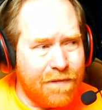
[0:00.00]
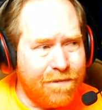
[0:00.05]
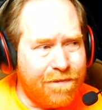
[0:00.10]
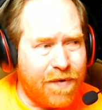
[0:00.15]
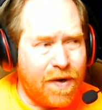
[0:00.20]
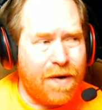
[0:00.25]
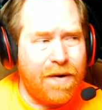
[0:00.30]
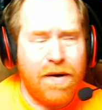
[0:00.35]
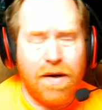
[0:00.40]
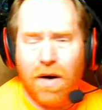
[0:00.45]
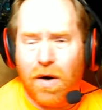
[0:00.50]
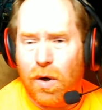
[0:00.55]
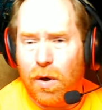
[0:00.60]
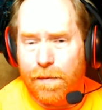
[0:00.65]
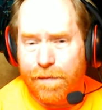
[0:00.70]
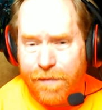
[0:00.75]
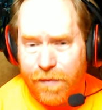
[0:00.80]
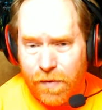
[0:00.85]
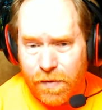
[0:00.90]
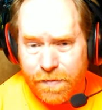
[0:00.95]
very
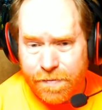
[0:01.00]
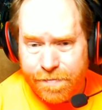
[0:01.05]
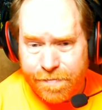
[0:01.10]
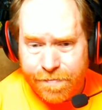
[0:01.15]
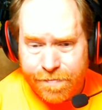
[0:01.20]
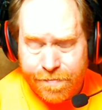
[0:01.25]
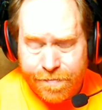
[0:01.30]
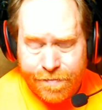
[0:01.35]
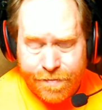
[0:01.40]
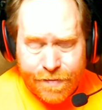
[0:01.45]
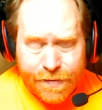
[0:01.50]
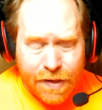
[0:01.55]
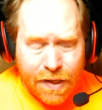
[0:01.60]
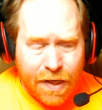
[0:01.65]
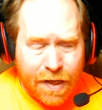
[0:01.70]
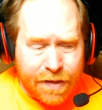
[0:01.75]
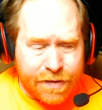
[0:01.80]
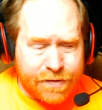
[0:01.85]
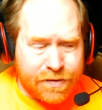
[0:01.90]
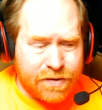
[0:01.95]
harmful.
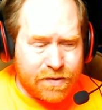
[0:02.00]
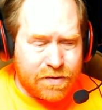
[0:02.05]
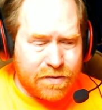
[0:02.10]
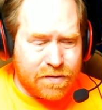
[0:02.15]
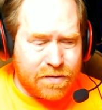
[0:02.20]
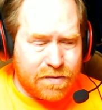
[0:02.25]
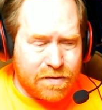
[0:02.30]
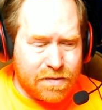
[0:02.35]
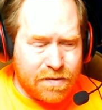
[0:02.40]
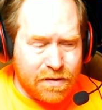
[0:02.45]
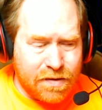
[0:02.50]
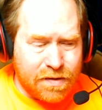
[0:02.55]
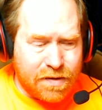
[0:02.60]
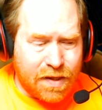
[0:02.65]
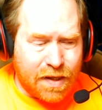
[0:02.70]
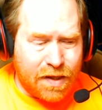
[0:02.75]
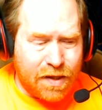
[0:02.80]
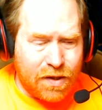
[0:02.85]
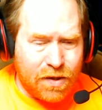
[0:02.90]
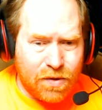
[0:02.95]
It's
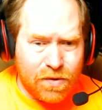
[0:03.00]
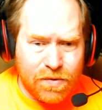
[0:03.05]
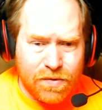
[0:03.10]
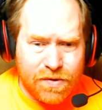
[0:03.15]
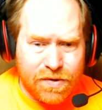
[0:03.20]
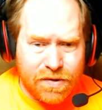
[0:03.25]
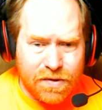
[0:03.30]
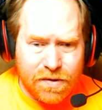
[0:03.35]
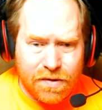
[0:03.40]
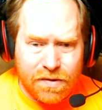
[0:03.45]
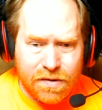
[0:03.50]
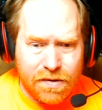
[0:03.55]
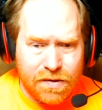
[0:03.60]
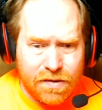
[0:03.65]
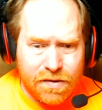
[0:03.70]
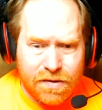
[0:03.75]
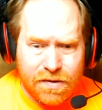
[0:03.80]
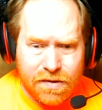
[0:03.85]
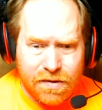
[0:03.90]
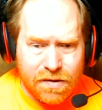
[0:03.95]
they use
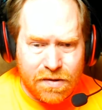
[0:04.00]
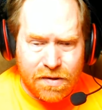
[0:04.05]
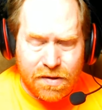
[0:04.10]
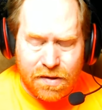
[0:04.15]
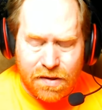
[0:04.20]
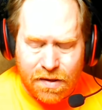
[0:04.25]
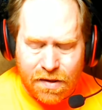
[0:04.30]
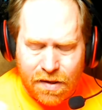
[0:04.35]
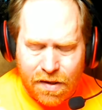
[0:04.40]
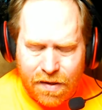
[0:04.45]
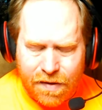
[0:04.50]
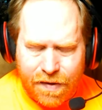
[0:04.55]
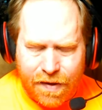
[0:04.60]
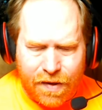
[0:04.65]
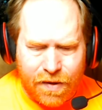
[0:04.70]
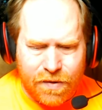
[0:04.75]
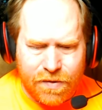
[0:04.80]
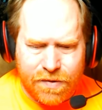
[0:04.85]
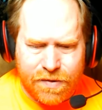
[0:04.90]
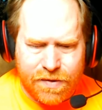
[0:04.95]
this they